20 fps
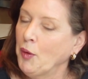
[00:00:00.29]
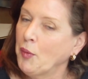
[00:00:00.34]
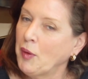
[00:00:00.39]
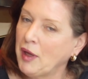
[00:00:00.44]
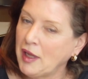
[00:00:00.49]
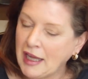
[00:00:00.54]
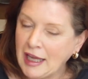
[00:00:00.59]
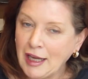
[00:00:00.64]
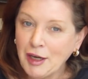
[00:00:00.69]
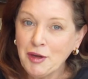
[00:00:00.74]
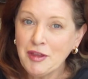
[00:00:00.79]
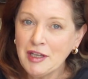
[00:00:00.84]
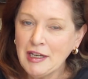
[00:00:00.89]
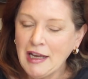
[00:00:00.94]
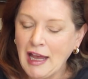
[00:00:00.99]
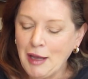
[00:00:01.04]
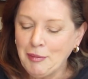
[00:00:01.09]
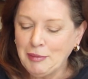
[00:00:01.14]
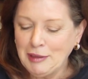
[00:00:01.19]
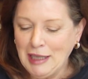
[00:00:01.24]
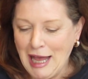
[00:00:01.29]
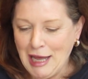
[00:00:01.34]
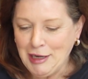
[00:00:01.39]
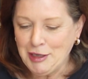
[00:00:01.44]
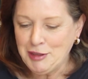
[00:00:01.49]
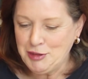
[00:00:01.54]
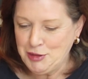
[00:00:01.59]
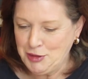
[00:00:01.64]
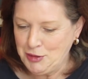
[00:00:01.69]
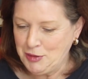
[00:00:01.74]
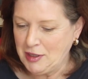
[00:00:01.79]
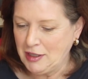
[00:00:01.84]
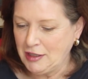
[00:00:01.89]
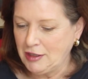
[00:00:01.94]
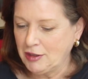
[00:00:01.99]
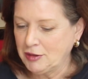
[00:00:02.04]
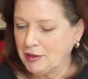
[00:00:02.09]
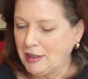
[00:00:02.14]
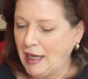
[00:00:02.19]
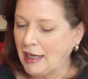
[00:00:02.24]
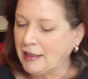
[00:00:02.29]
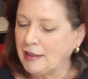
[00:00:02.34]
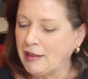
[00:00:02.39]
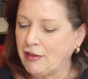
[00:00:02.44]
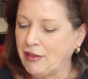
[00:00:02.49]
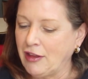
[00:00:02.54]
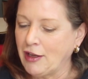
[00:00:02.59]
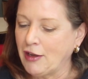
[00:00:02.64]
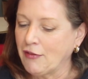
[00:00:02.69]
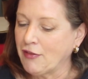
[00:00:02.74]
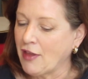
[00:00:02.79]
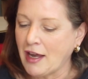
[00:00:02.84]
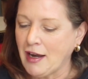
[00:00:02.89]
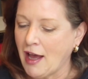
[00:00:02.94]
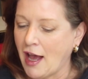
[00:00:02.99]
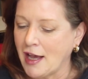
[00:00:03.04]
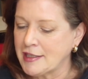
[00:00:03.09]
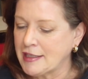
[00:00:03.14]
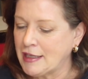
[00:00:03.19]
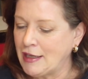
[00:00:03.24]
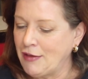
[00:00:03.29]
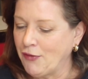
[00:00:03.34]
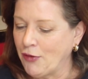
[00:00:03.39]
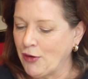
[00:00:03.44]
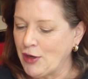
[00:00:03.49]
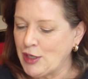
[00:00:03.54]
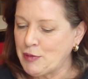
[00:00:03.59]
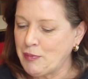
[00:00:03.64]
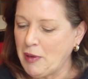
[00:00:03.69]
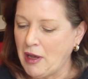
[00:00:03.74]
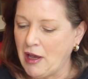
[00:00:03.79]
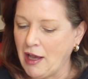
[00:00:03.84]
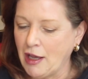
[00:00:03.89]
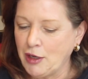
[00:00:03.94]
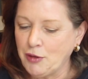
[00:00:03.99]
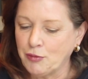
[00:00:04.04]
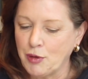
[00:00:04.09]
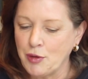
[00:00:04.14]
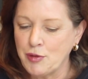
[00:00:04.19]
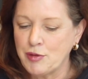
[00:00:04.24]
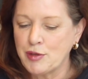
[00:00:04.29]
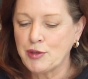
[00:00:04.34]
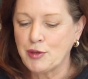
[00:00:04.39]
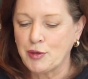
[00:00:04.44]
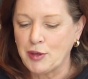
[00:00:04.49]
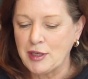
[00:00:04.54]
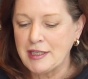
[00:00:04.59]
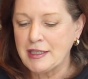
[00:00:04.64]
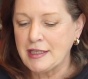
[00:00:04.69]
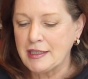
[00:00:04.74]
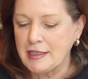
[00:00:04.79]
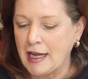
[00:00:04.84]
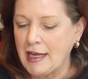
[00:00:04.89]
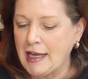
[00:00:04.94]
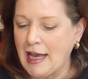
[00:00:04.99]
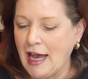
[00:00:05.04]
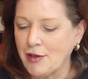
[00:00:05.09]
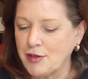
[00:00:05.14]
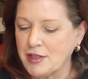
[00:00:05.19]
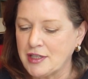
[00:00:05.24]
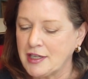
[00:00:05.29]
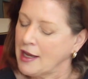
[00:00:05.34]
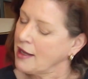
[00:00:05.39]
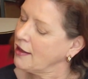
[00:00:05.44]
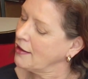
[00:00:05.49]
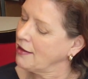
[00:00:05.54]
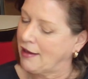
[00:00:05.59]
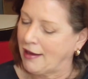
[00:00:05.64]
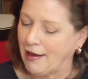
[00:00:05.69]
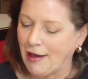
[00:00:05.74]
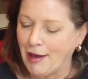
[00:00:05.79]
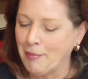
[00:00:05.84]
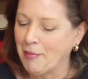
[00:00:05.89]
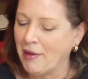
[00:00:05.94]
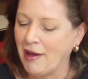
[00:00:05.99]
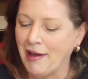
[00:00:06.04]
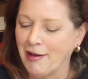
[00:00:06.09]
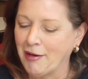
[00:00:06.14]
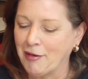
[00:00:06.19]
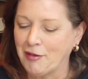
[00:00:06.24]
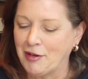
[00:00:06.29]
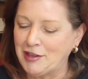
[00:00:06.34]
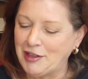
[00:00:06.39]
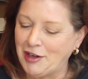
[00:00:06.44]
Well, hear the name Lana Duke, and you'll likely think of that husky voice behind Ruth's Chris Steakhouse saying, "Come hungry,